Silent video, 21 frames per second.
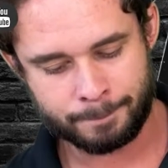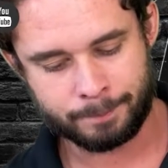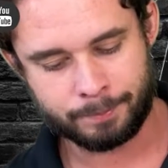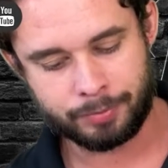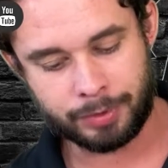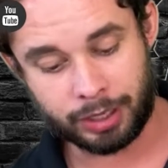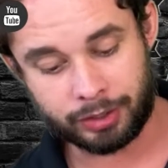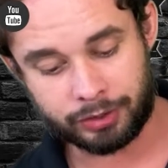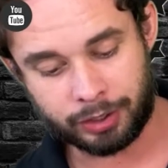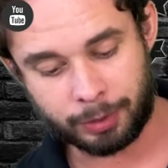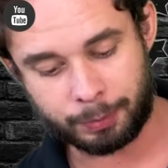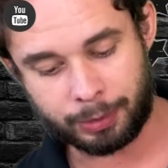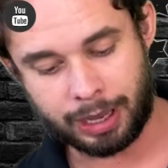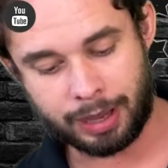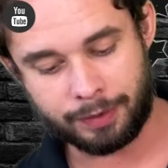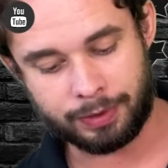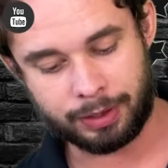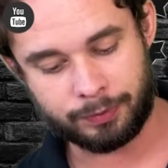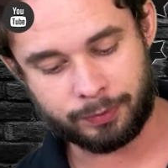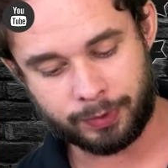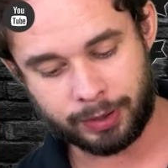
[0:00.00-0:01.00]
Next up, we
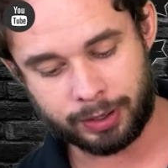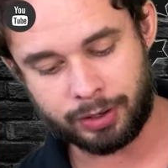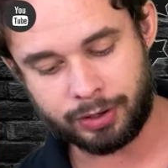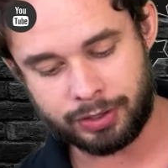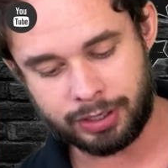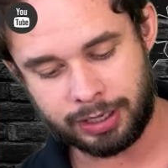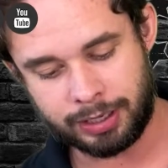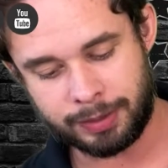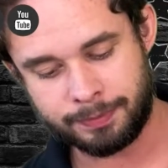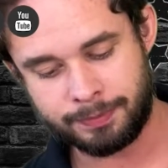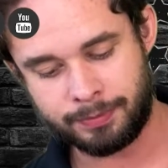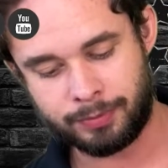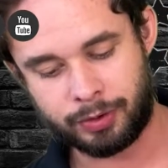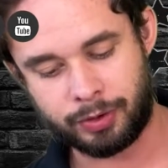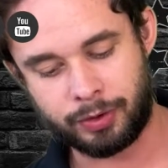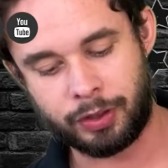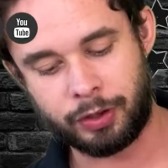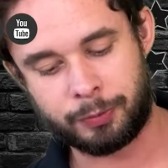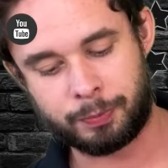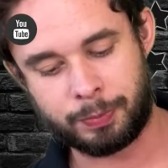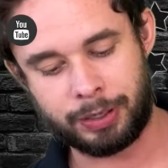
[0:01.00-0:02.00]
have Infinergy. So
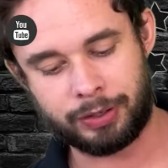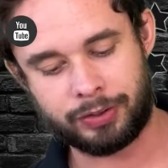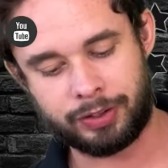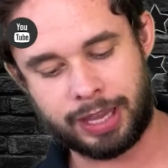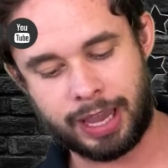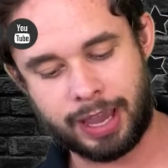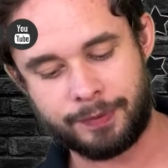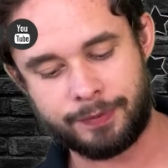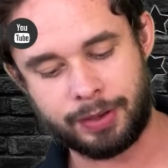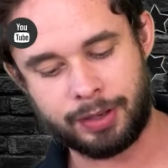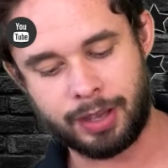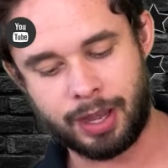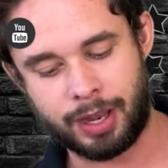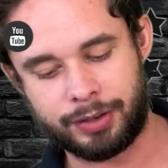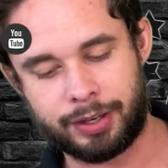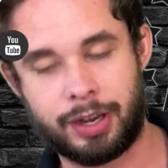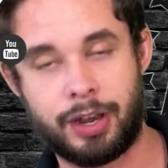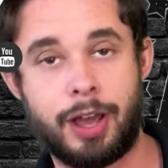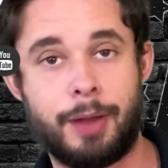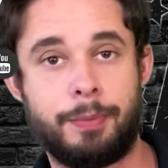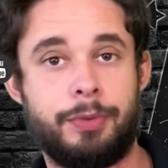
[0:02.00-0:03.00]
this brings the caffeine
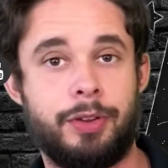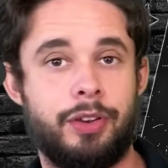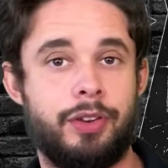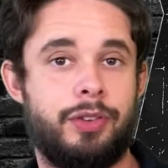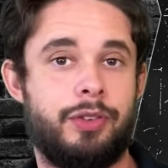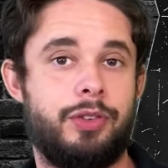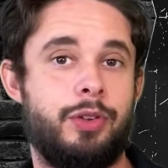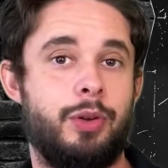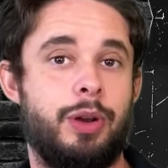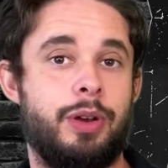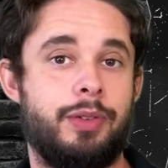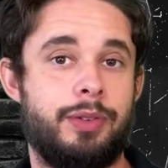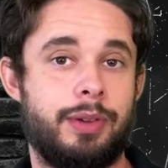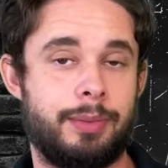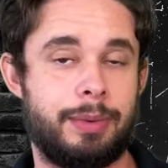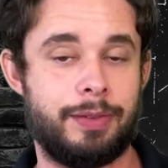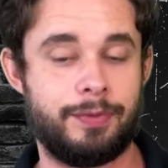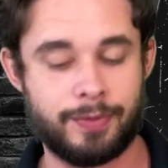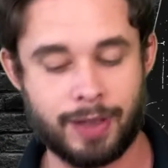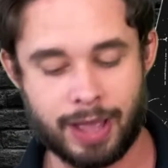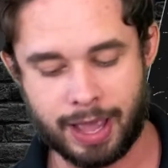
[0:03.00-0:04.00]
content up to
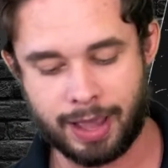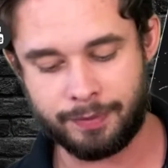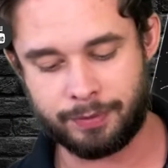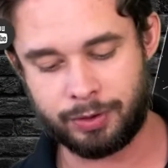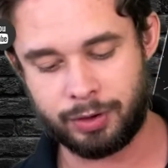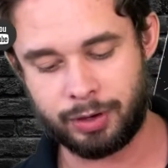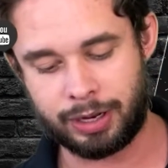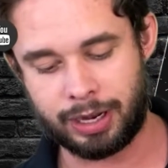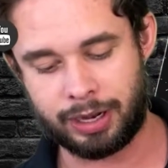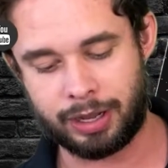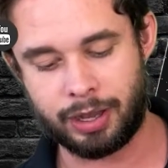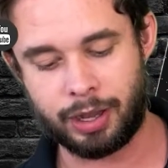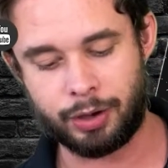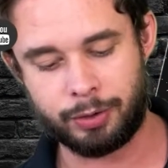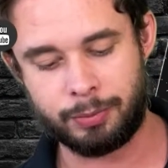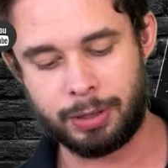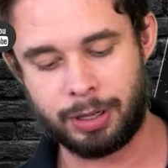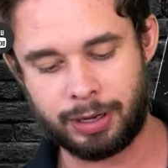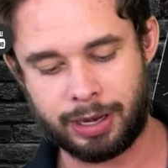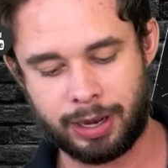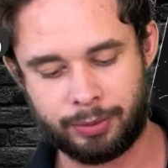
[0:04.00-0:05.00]
275. You're getting
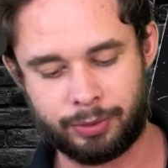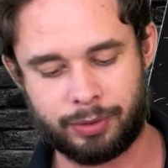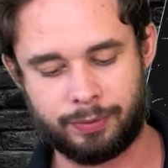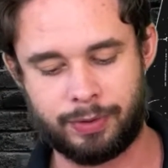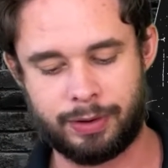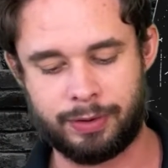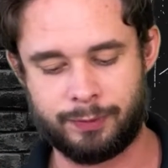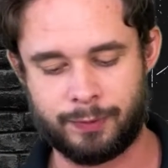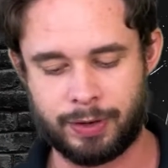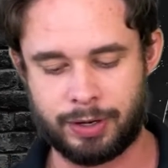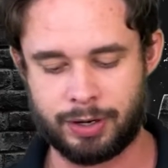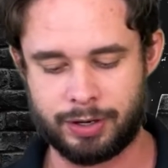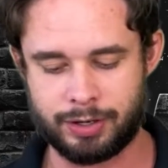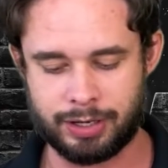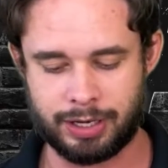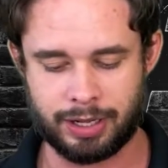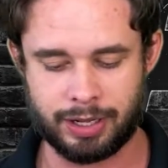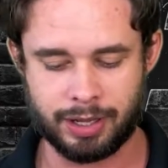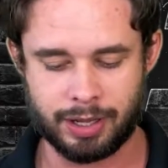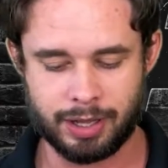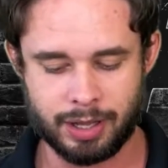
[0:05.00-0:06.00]
100 milligrams of
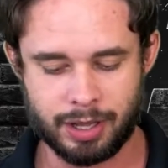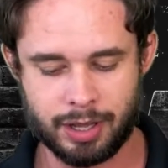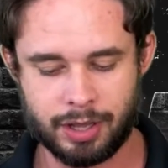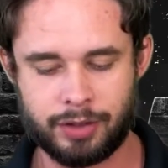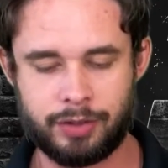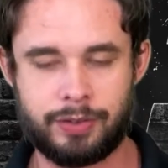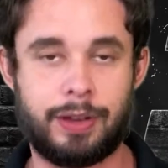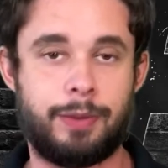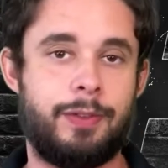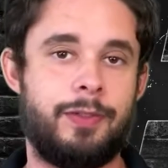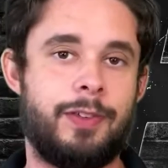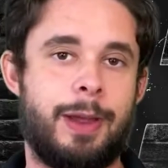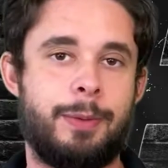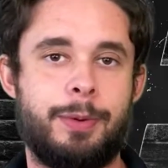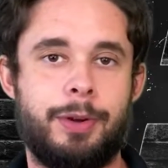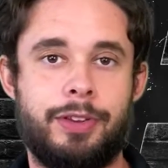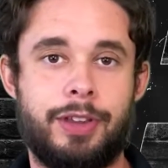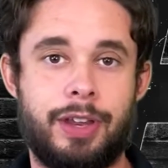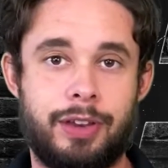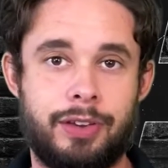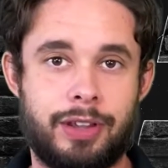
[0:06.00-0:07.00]
Infinergy.
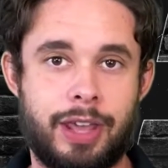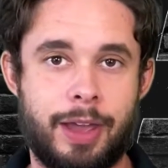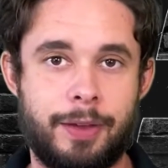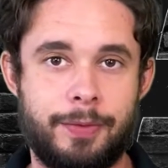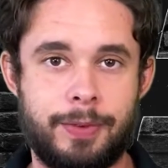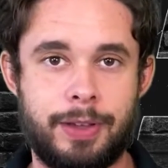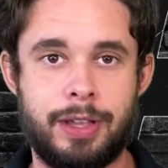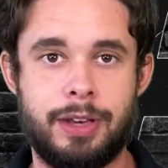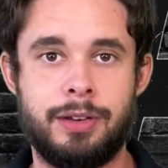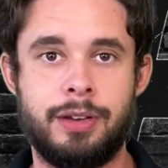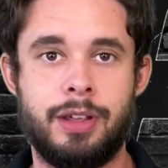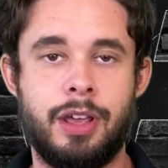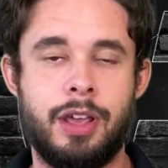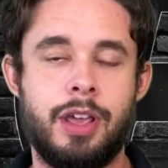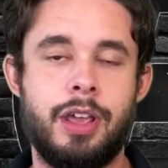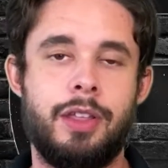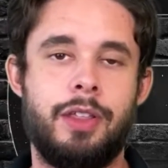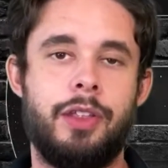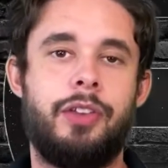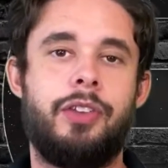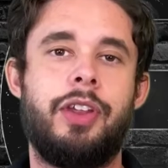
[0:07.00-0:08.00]
75% is caffeine.
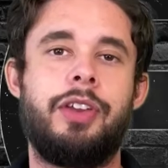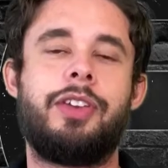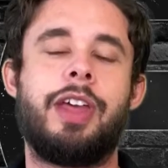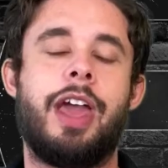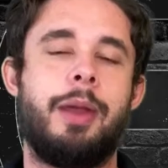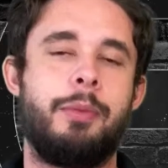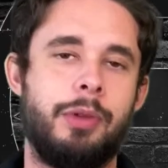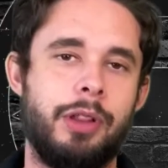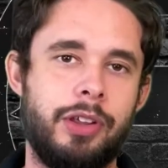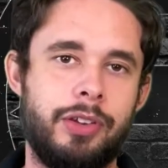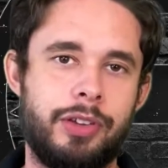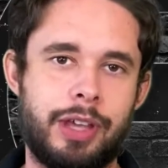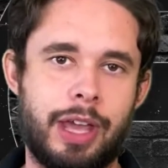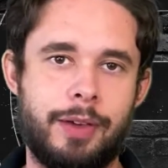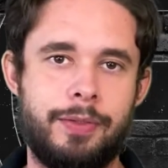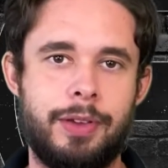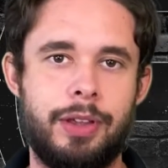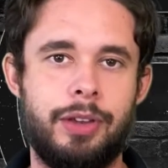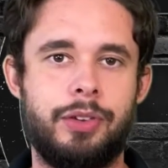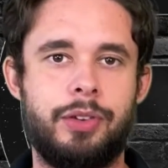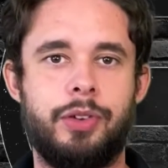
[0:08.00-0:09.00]
This is a time-release
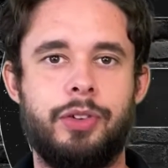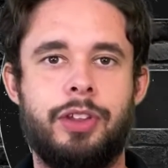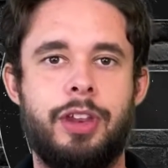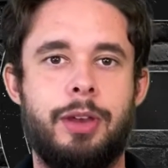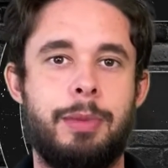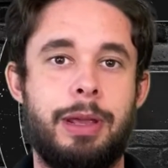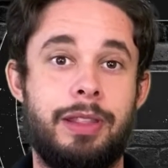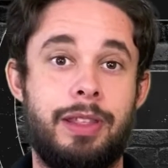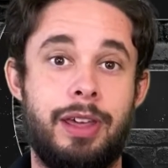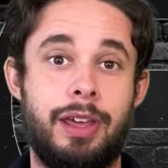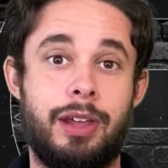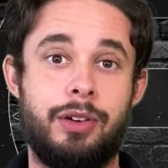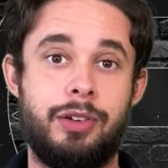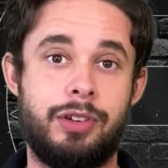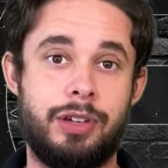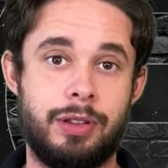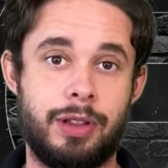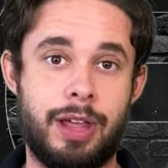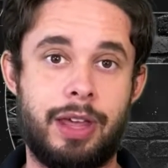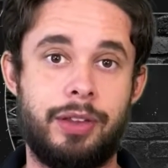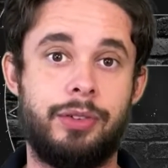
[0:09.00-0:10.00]
caffeine, so it's going to make the
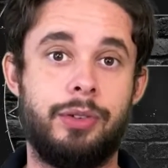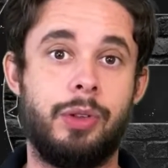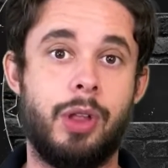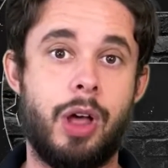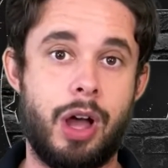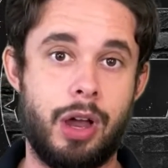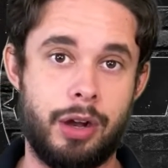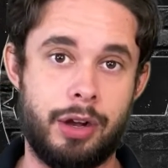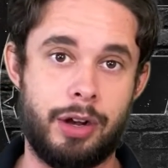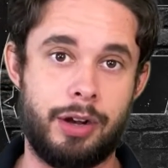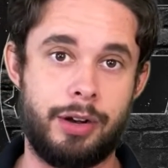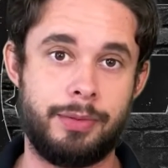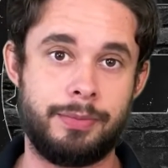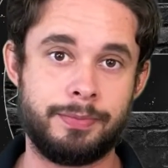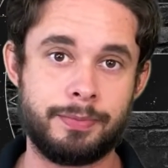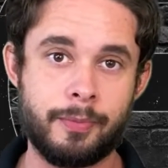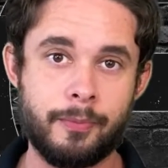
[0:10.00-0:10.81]
energy last longer.